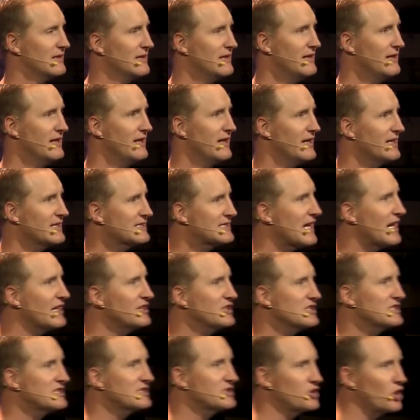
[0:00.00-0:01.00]
It's not
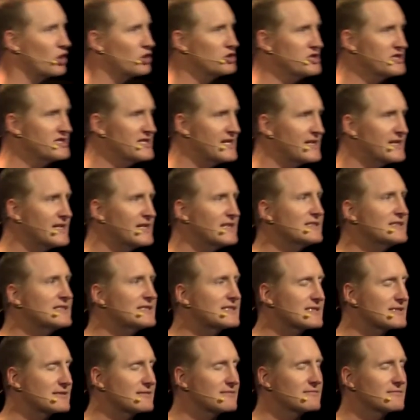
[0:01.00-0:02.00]
just church attendance.
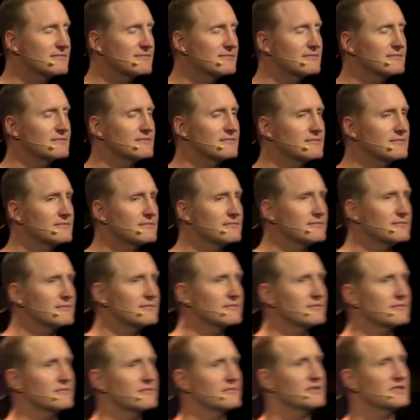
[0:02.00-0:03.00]

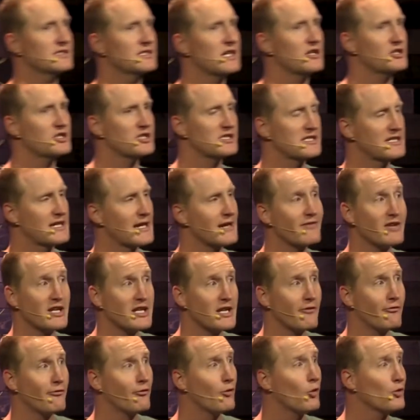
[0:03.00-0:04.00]
It's not just giving
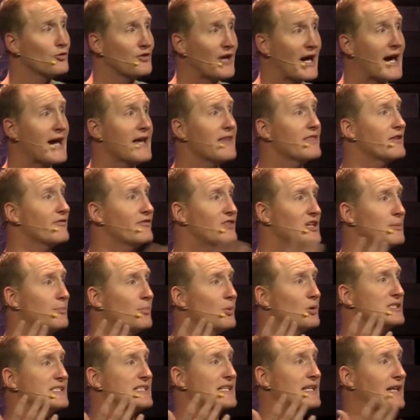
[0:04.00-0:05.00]
a full tithe of
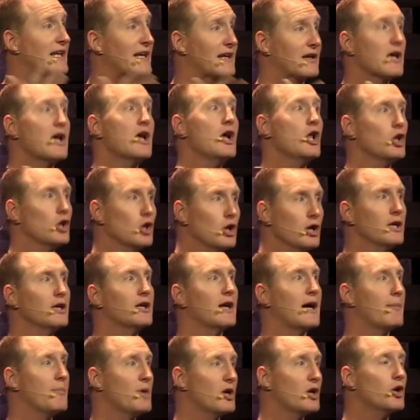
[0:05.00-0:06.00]
10%, like, look,
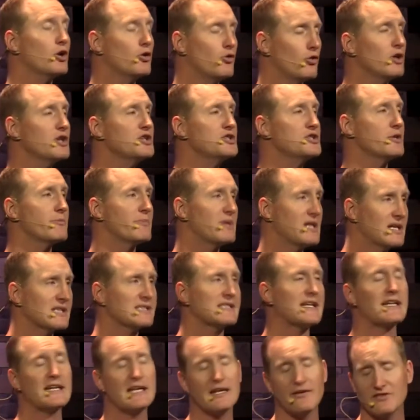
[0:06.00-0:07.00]
I'm a good Christian
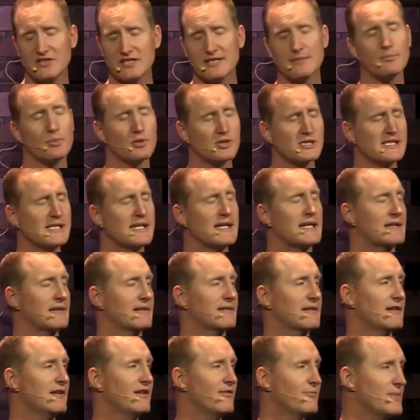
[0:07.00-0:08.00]
because I give 10%
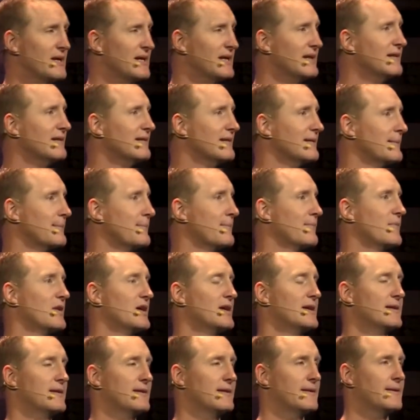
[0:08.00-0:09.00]
of my income.
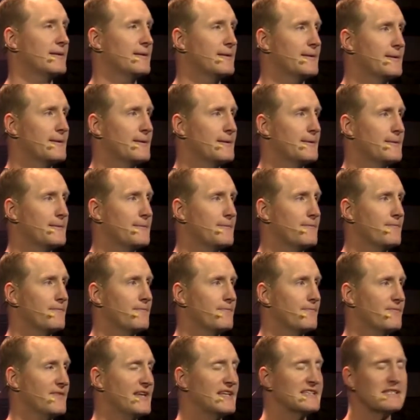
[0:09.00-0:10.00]

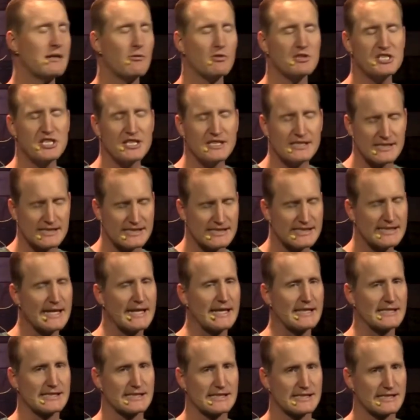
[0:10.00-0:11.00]
That's not what Jesus
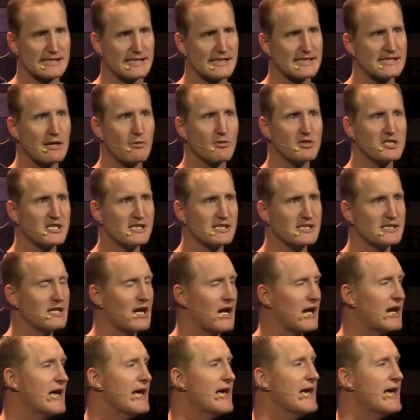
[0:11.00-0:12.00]
says. That's not what Jesus taught.